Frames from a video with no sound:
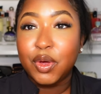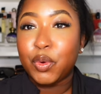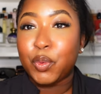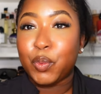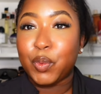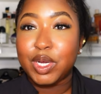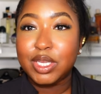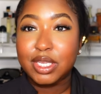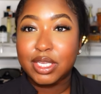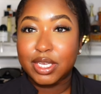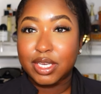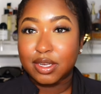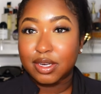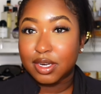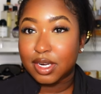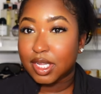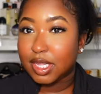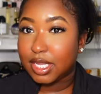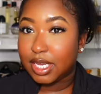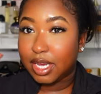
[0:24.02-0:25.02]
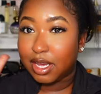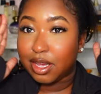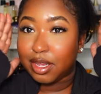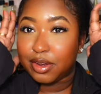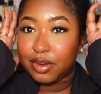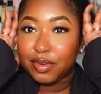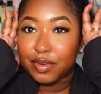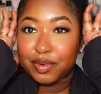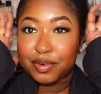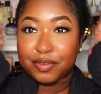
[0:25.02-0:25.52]
What's cuter
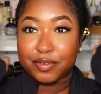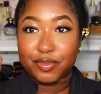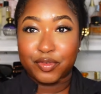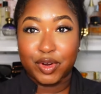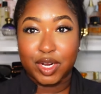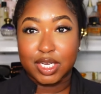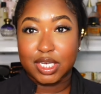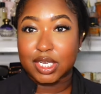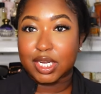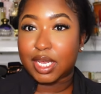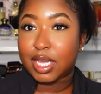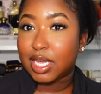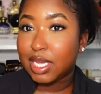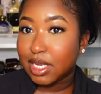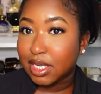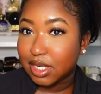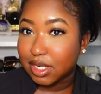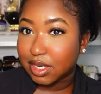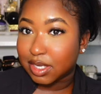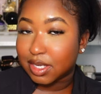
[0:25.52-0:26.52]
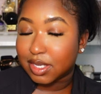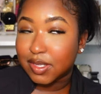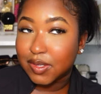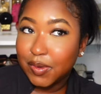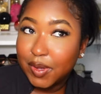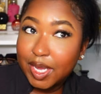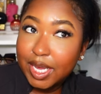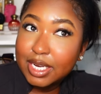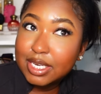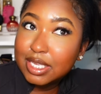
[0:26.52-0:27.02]
than fresh edges?
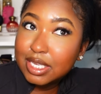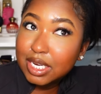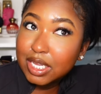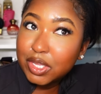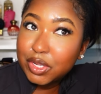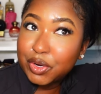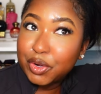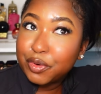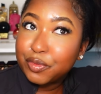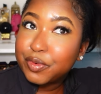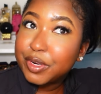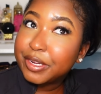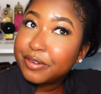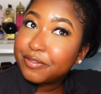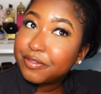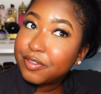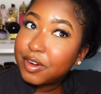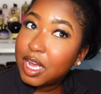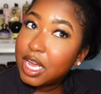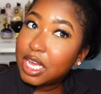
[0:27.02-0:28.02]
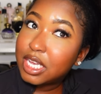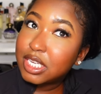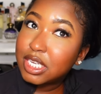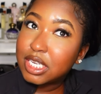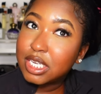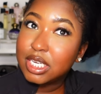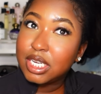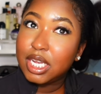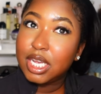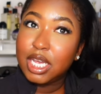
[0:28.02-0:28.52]
Okay, I just did a little
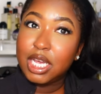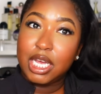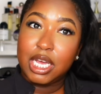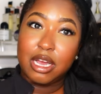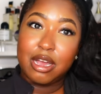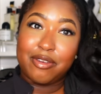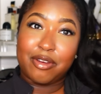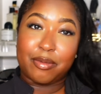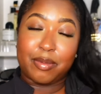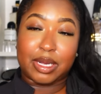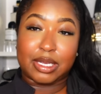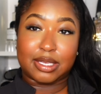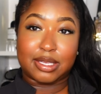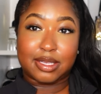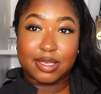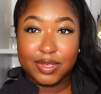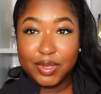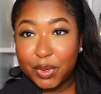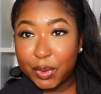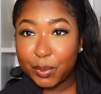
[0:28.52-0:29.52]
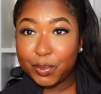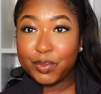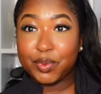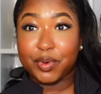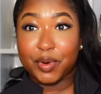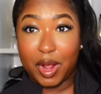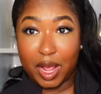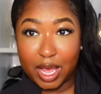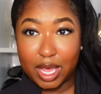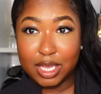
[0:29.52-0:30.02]
refresh for my silk
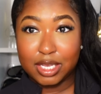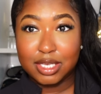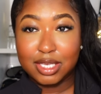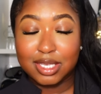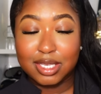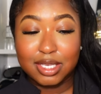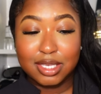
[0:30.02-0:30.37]
press.